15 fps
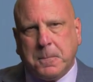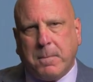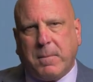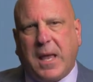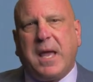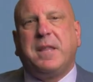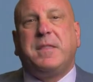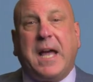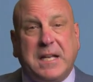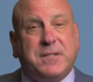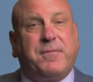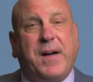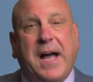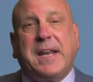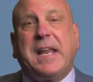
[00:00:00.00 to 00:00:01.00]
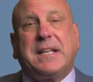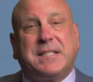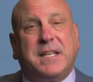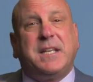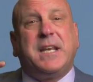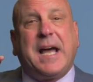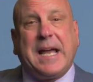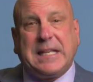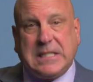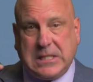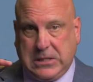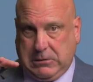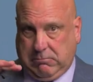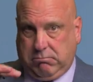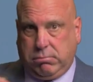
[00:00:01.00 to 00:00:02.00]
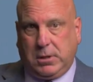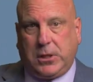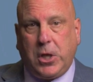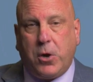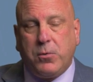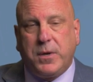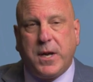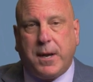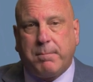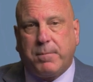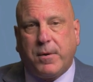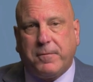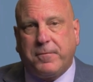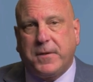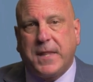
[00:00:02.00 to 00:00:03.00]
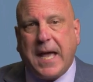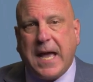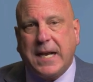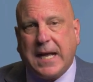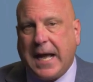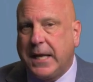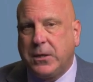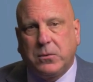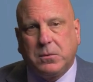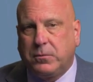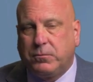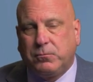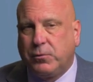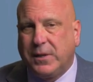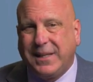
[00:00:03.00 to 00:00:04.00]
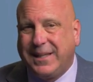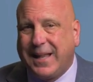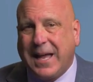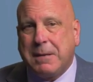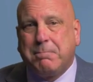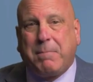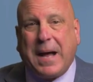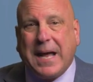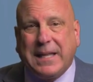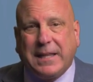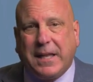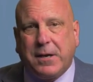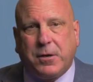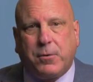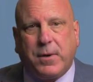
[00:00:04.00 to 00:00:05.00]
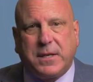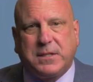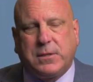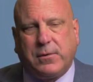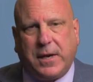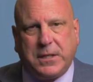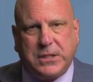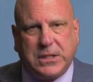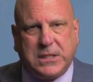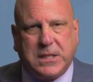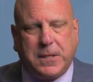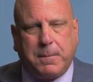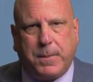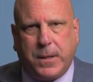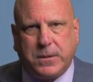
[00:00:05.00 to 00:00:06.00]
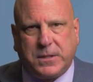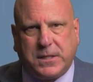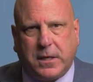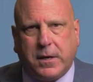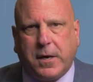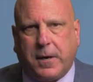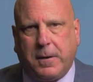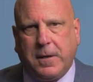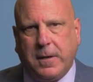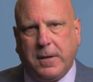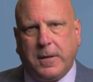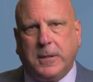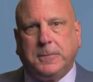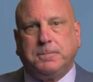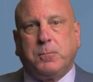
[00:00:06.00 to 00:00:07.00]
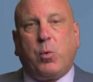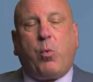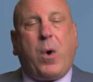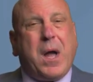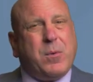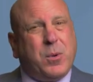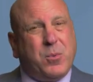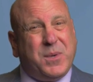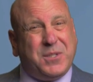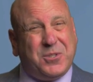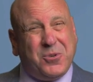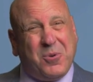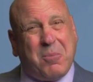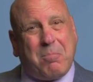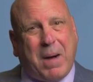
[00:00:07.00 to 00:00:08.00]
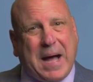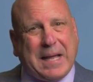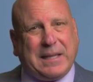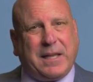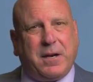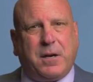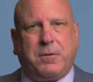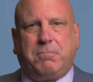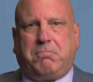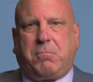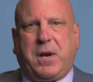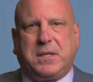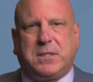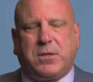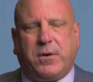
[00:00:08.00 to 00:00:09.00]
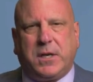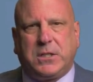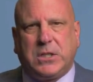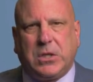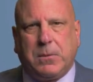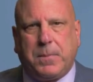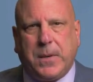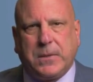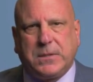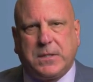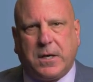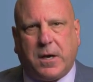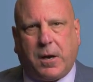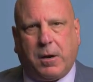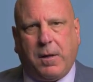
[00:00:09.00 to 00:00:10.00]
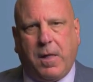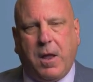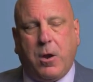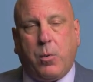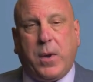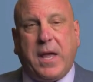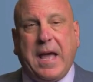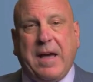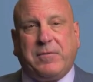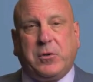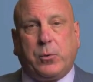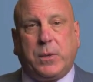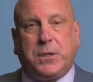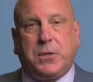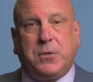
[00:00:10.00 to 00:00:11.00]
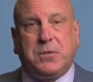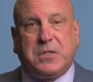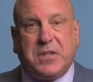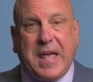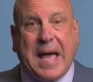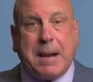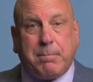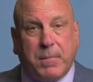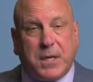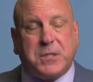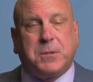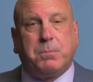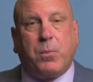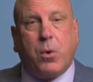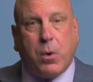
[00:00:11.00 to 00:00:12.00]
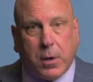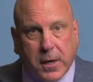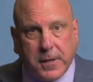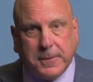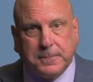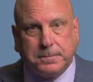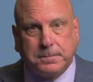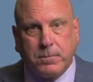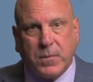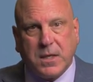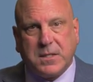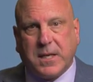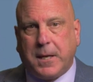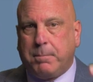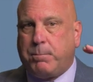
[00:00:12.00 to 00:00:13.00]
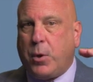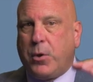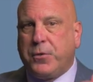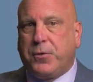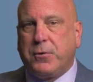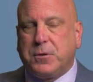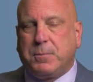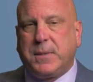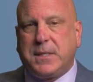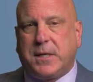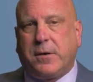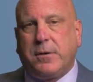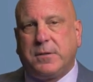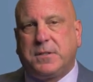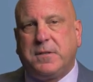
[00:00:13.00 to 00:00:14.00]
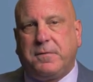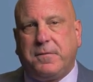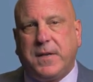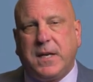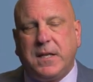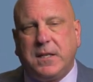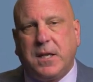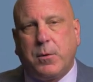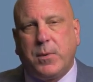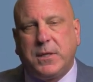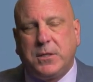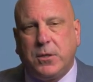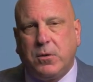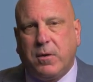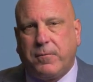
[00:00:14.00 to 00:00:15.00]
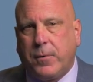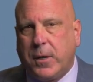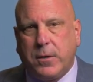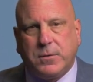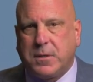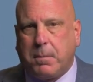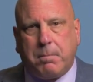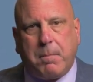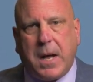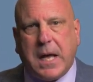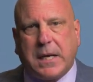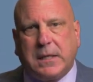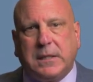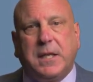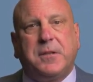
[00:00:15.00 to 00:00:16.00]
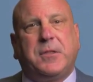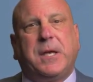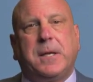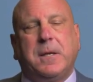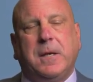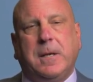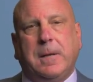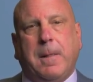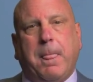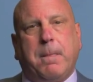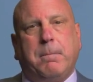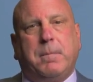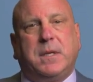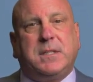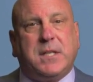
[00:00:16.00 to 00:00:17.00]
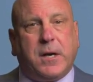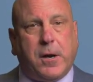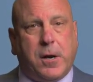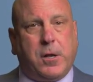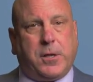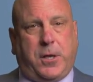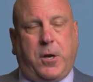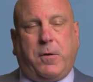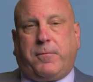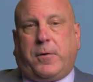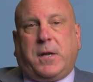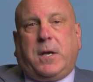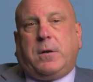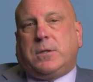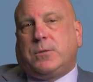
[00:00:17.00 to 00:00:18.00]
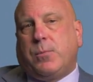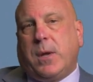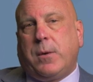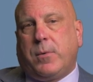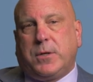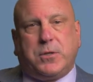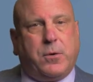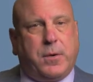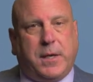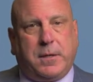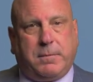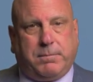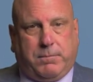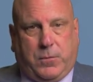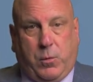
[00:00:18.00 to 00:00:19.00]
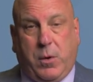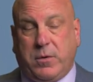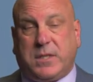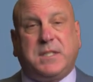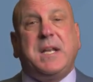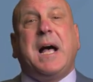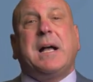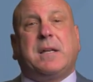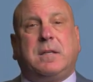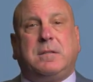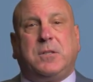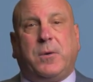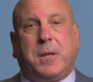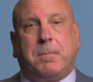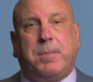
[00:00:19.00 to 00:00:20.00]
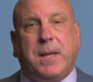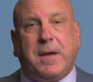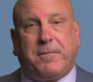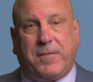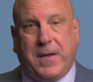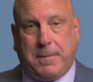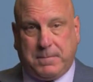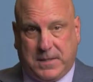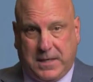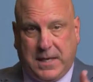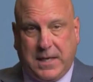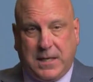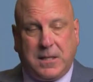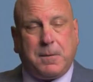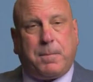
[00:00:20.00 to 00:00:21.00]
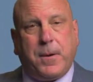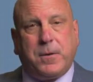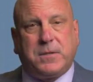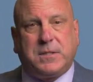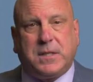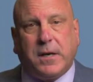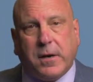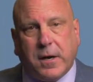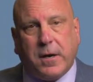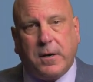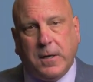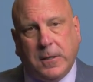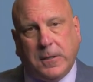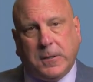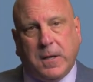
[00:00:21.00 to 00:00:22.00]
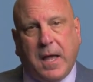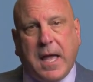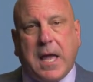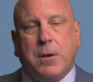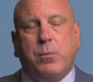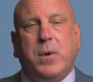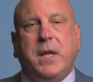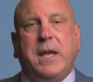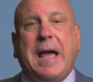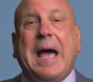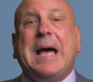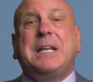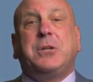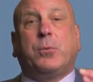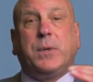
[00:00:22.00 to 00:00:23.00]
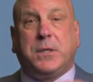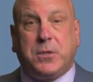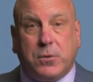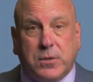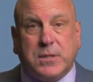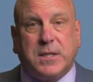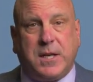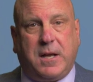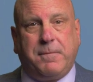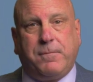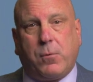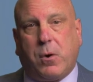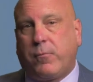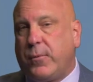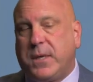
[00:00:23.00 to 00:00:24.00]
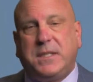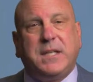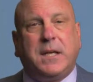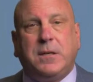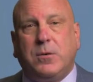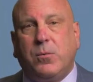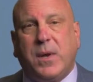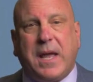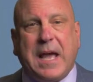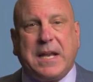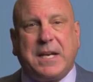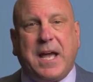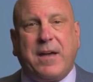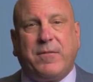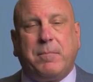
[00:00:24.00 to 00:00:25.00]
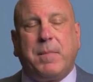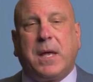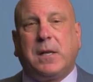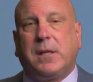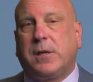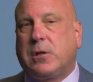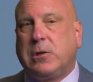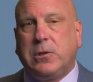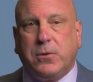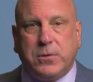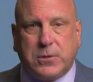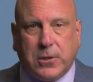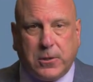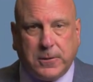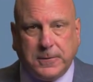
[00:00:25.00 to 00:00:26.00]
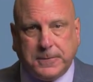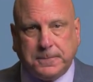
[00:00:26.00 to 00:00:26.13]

and that's fine. That's a nice low number for that. I don't really like bilayered restorations in the posterior. Why would we do a bilayered restoration in the posterior? We have to reduce that much more to get both those materials to fit in than we do if we use a monolithic material. You know, for years we were stuck doing PFMs in the posterior, and we had to reduce enough, or if we didn't, we had to have a metal occlusal